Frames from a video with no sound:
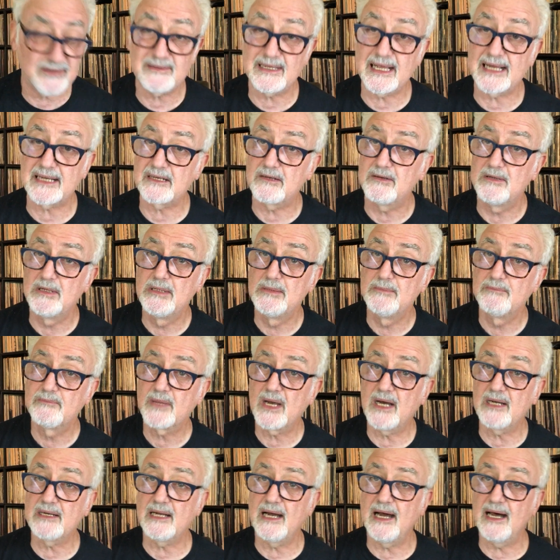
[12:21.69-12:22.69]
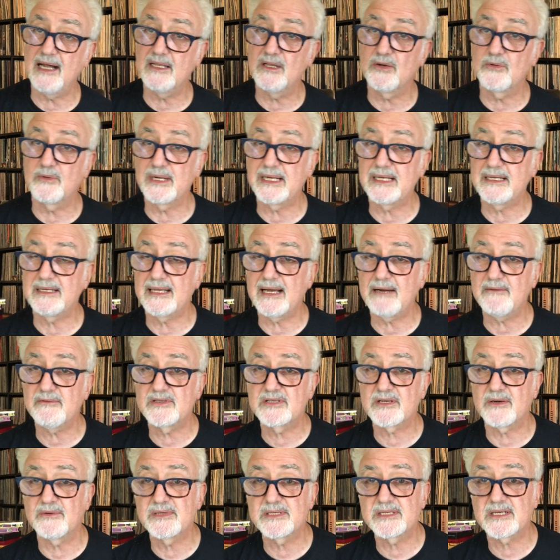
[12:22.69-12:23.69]
Like on Halloween, that
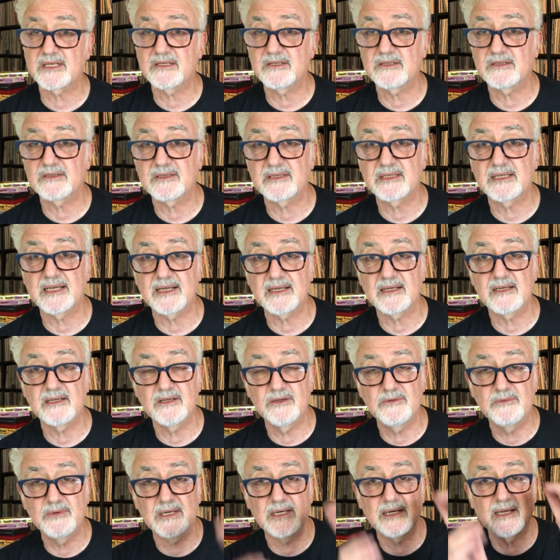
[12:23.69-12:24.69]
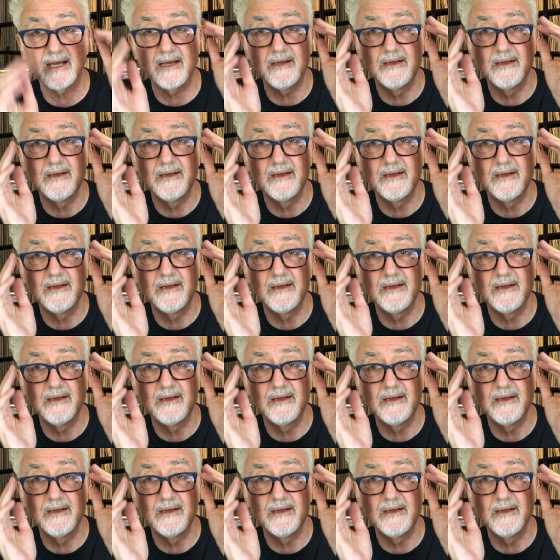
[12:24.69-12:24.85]
was always a good thing. You would